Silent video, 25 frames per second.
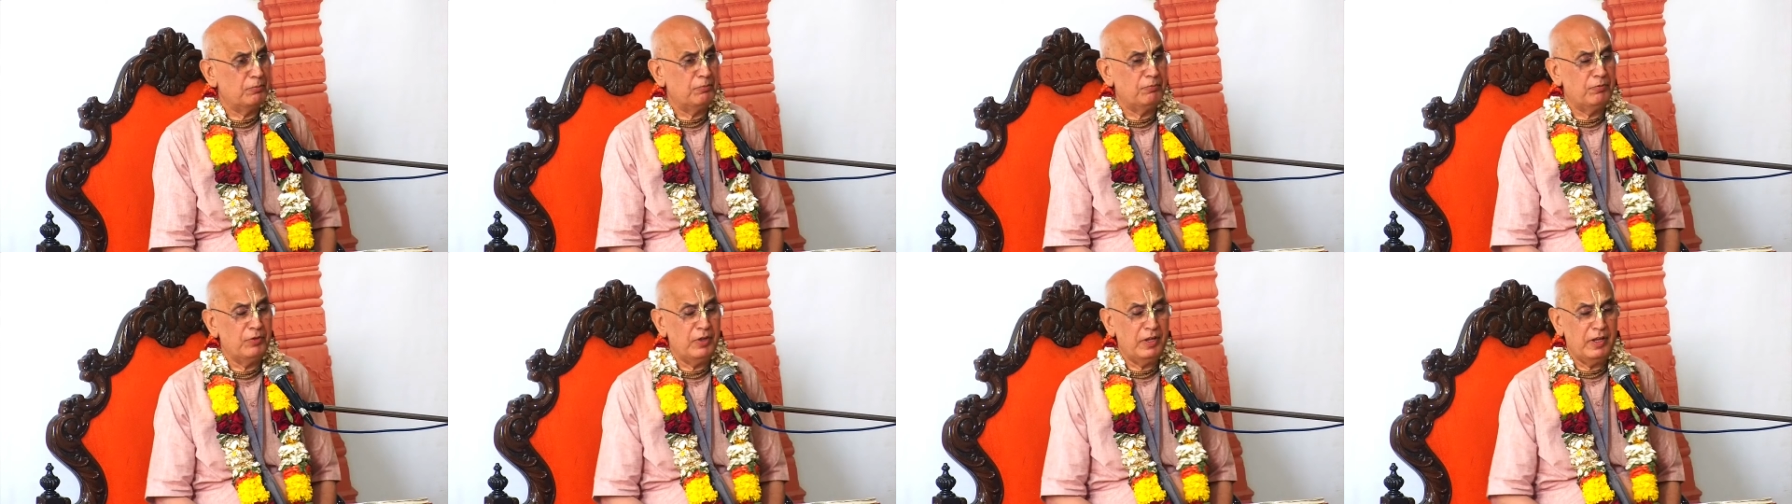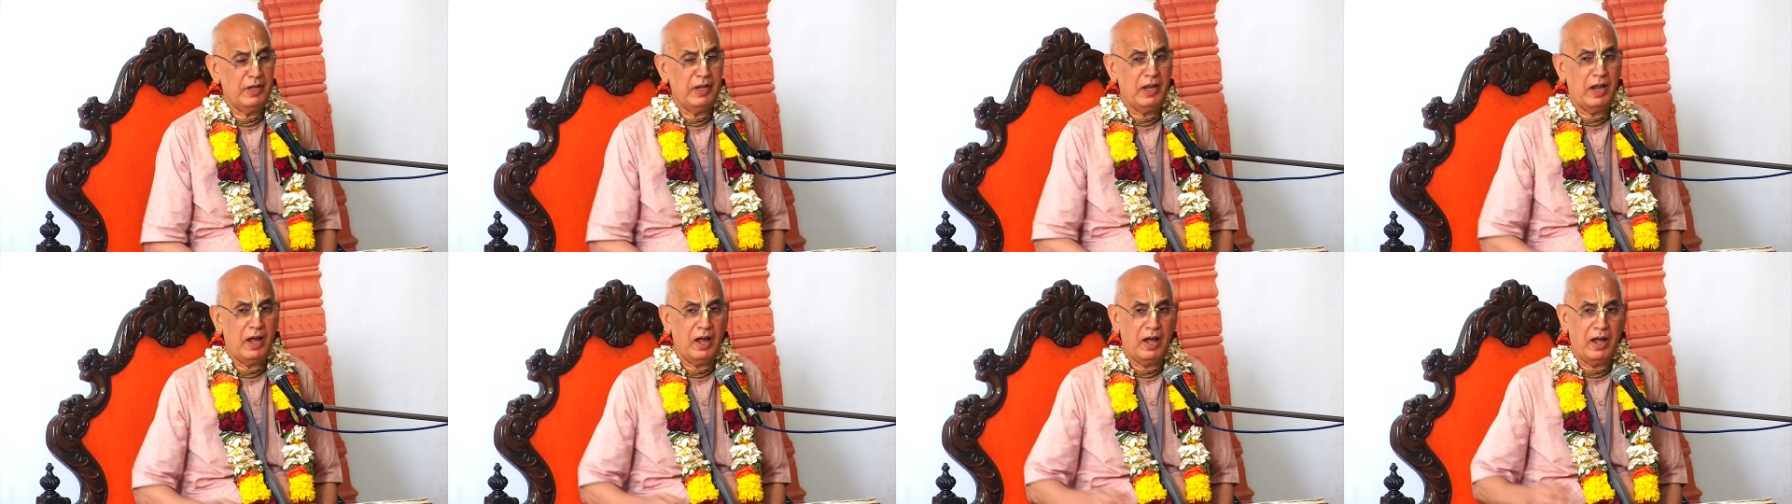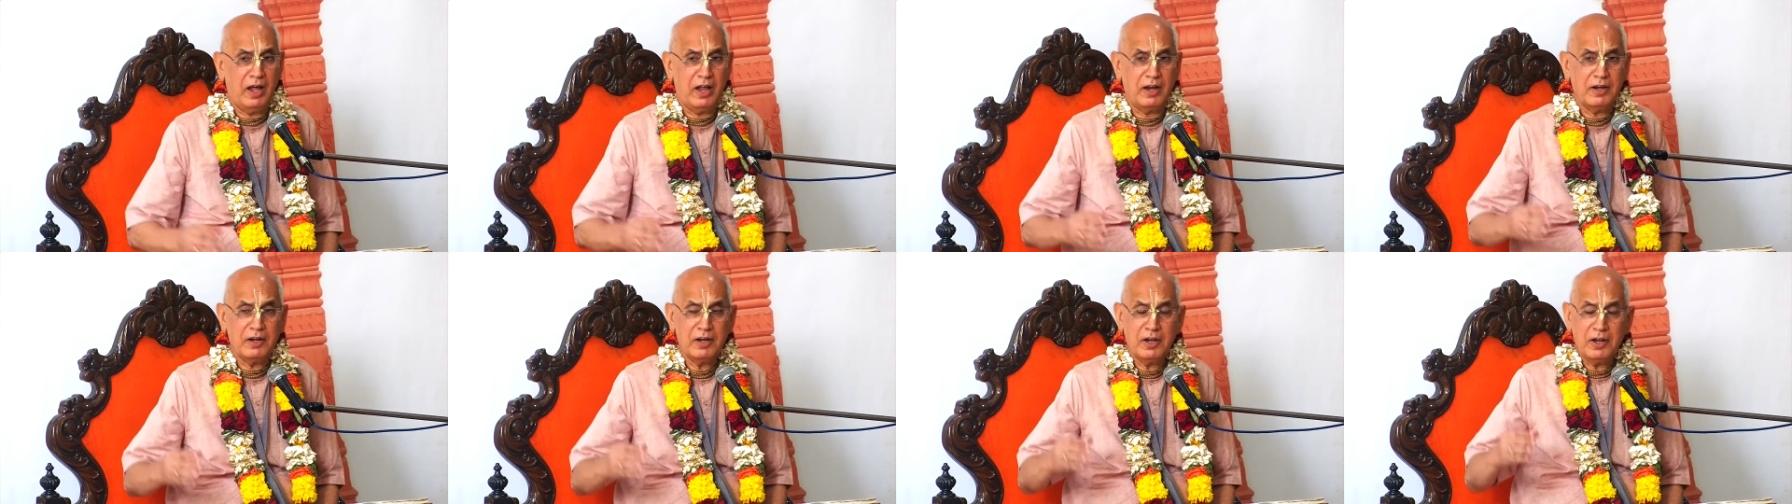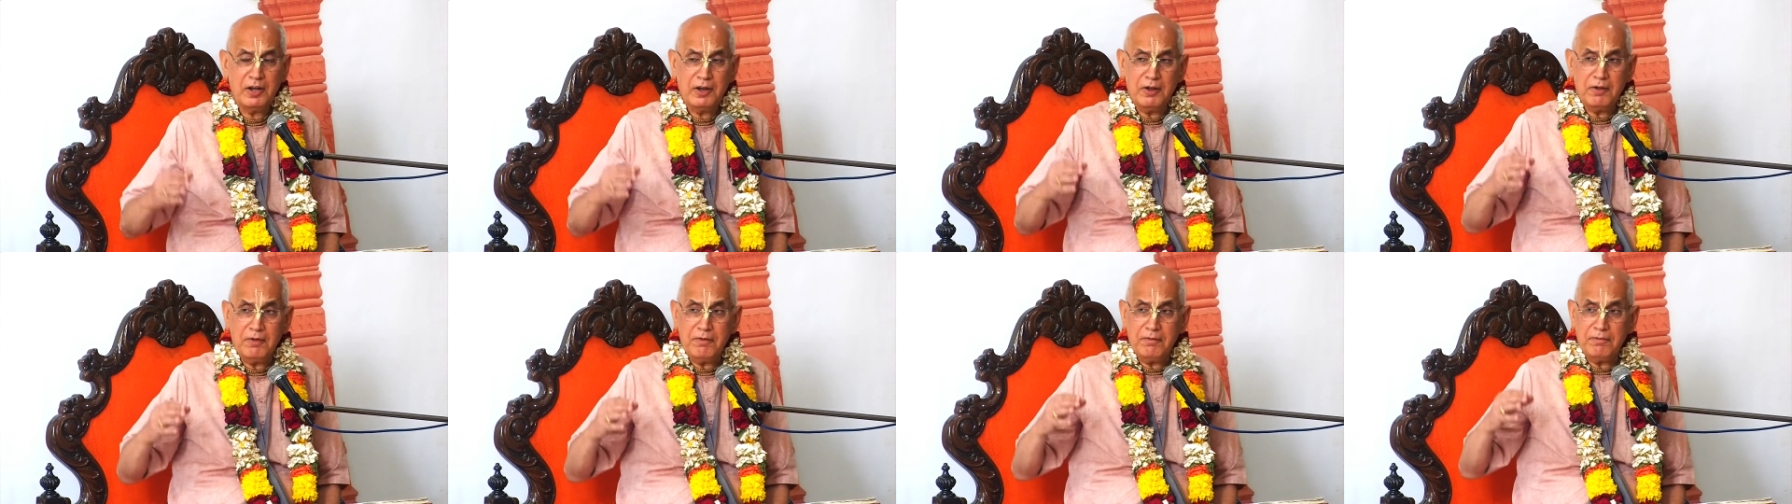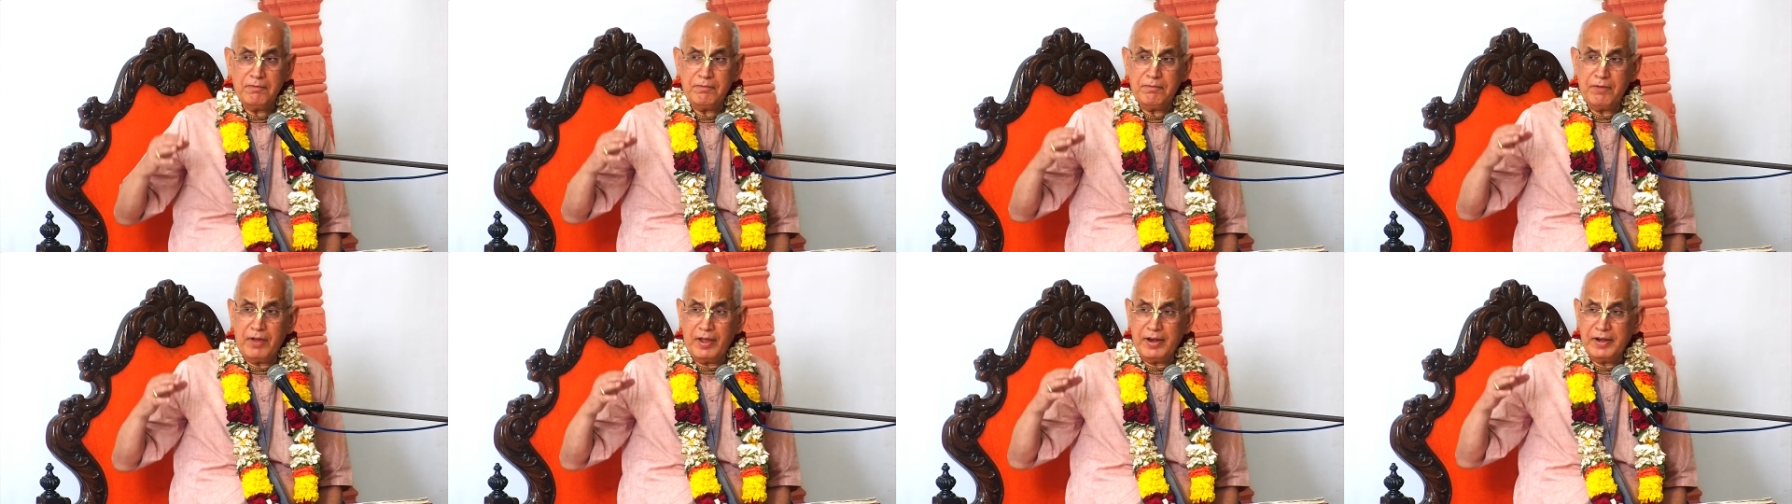We are
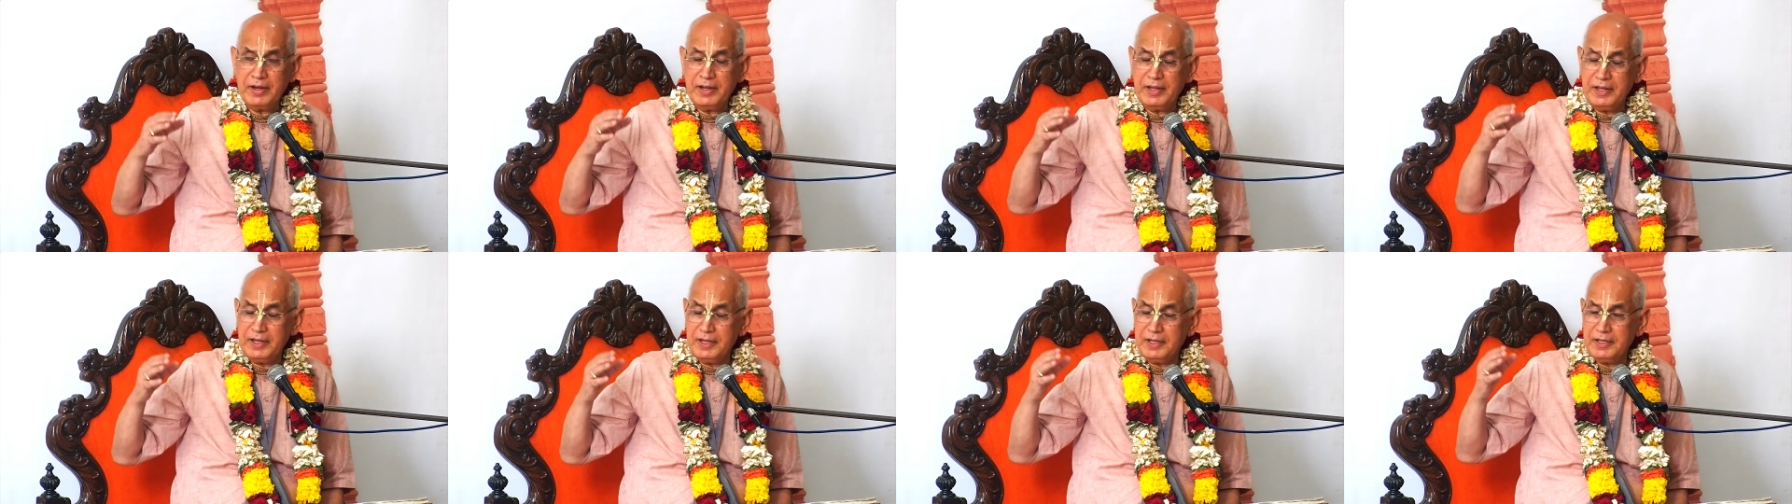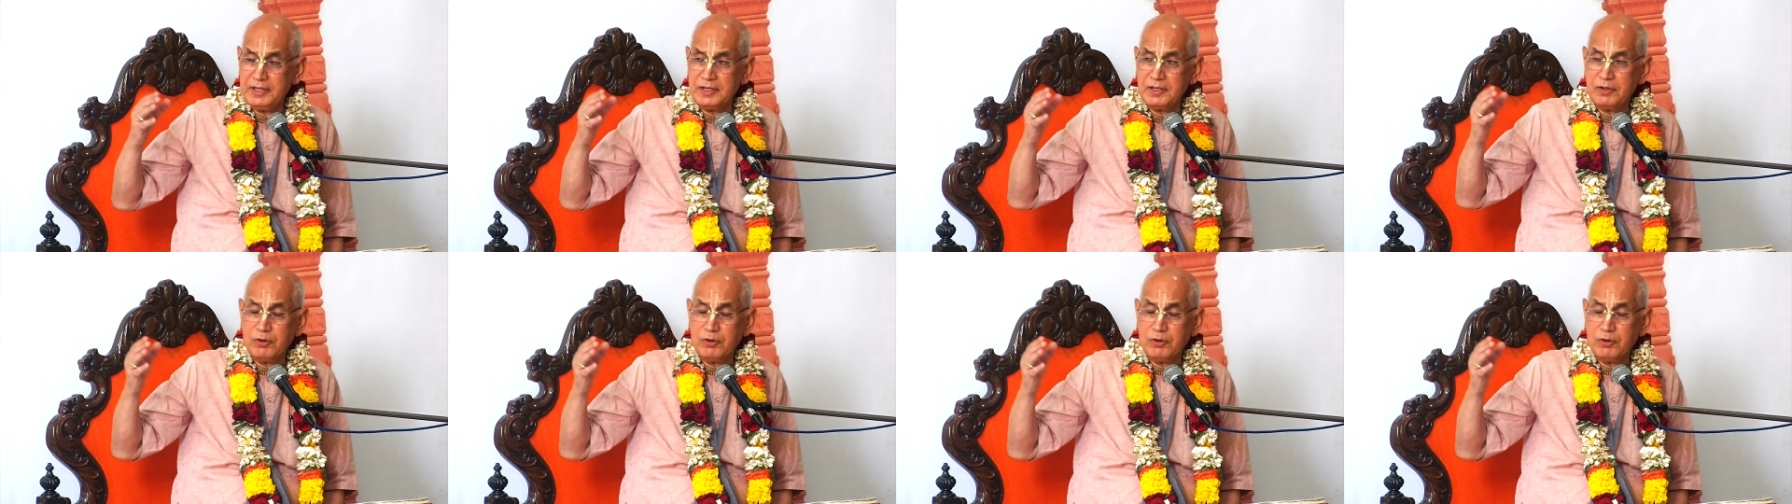very